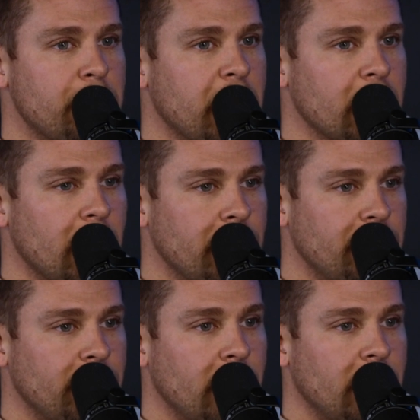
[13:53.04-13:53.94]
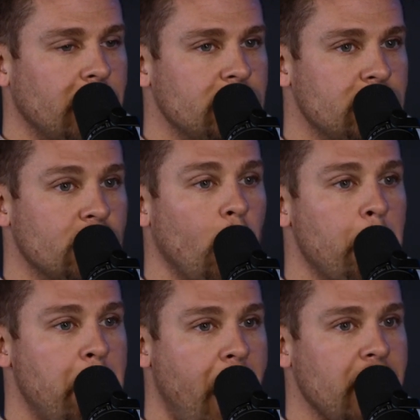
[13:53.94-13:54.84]
big enough to go
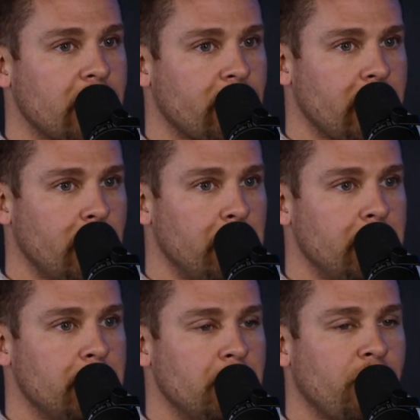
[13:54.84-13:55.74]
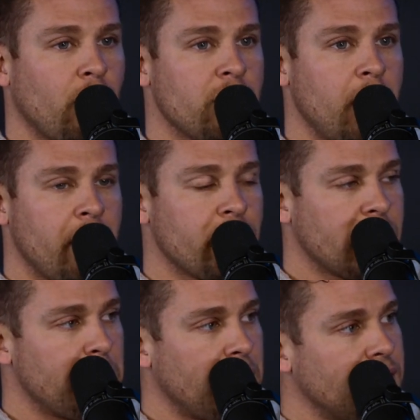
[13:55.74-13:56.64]
buy a crib before you ever
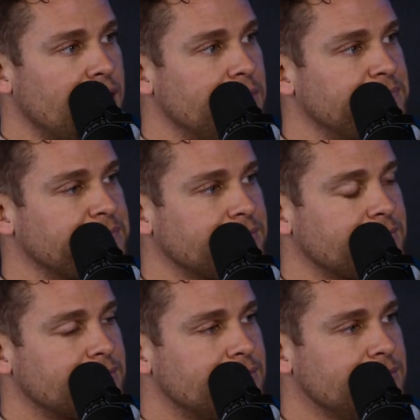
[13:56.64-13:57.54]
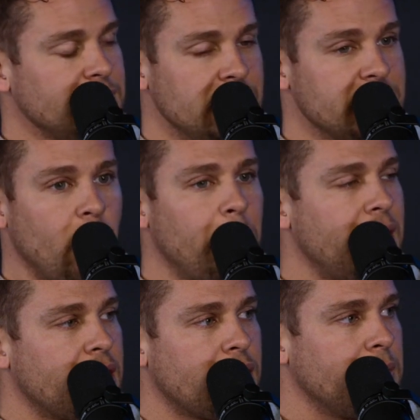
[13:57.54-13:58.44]
get pregnant. He said, go
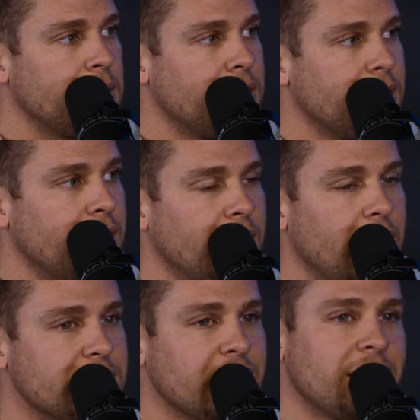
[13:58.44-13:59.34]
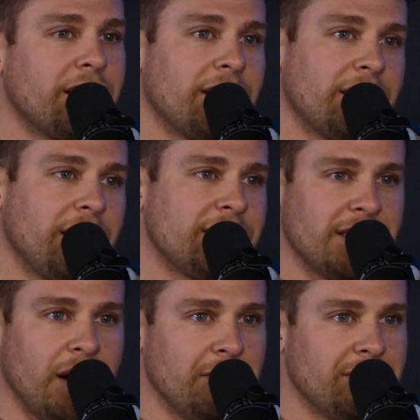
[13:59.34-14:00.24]
buy a crib. And I was like, that's
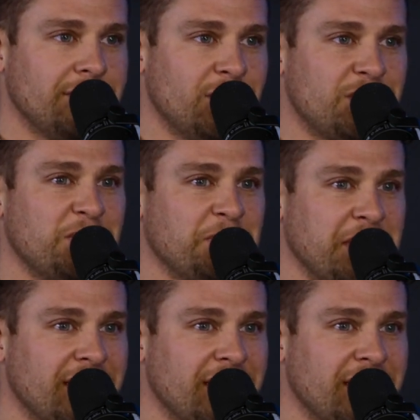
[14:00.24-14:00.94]
dumb. You're stupid.